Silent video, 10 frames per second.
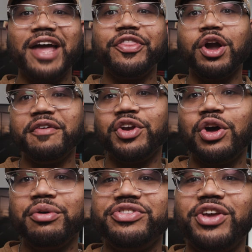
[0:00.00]
At the heart
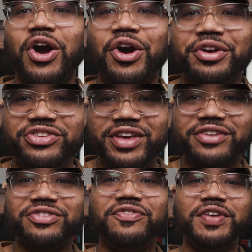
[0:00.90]
of it all is the
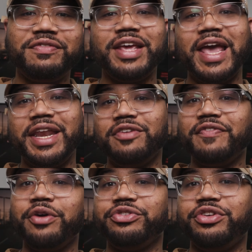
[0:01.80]
RTX 5080
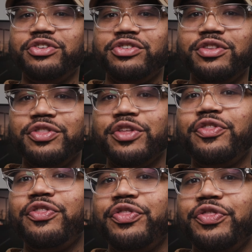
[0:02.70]
Founders Edition, the
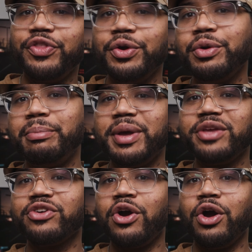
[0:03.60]
third
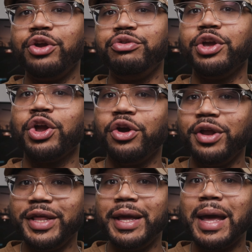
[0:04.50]
best card you can
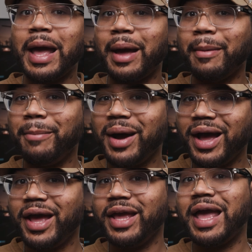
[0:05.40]
currently
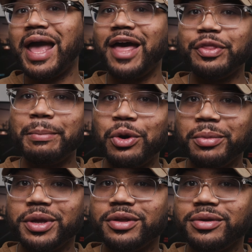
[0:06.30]
buy at the
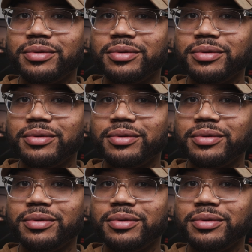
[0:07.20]
moment.